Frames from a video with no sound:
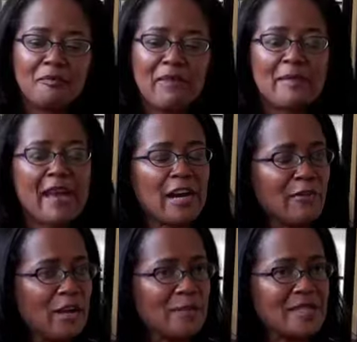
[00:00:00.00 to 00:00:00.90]
My
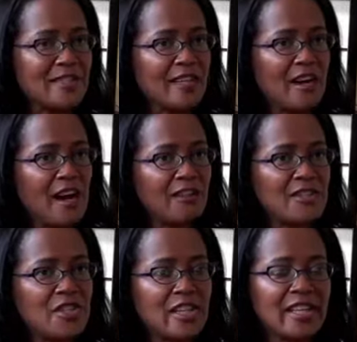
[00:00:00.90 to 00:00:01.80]
background was
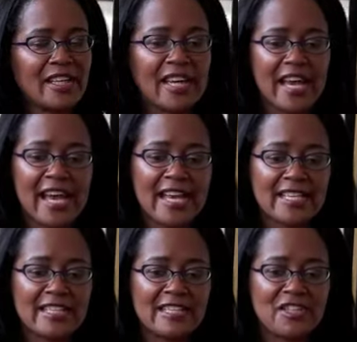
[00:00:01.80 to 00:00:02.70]
psychology,
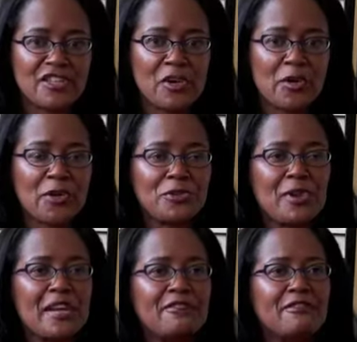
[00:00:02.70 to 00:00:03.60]
and so it also
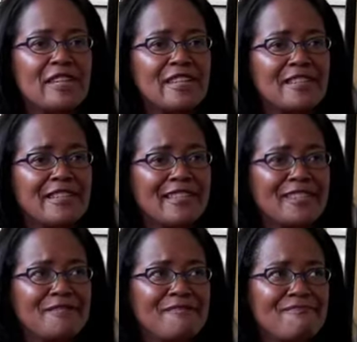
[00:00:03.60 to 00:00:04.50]
kind of fit
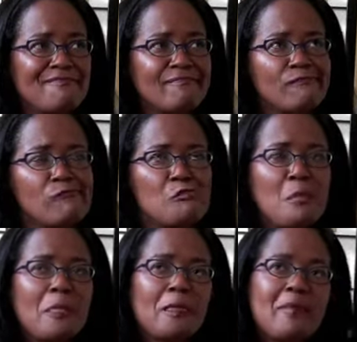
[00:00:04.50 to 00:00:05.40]

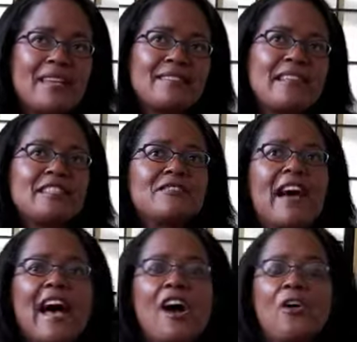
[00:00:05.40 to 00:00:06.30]
my sense of
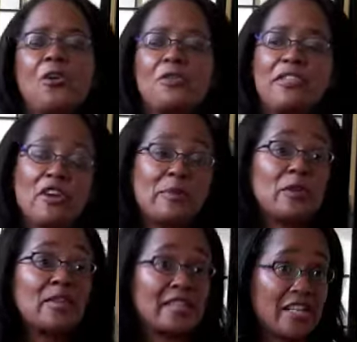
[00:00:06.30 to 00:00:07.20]
how
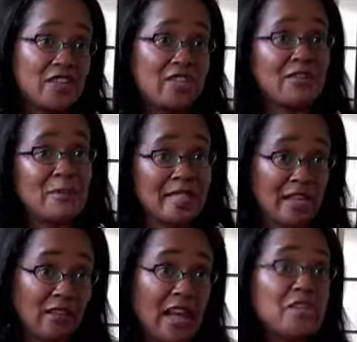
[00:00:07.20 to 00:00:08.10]
therapeutic touch is from a
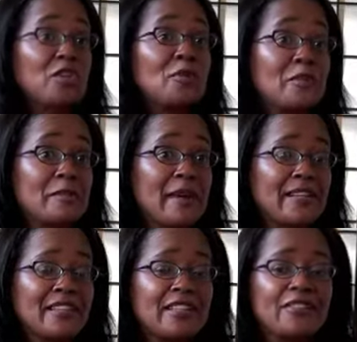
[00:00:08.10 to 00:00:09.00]
psychological
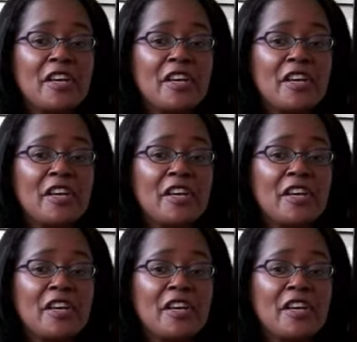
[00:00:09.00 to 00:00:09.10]
perspective.